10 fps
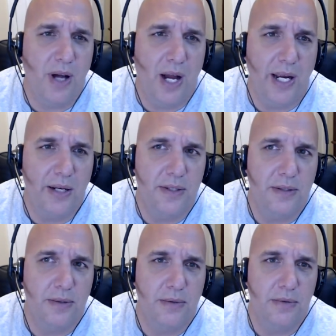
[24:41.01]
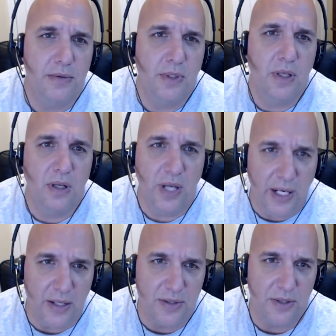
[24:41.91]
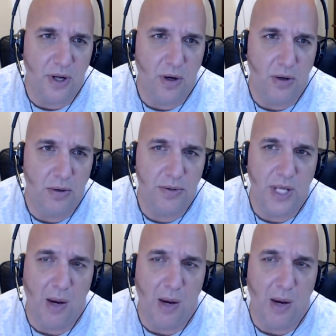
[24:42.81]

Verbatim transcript: liked clean installs.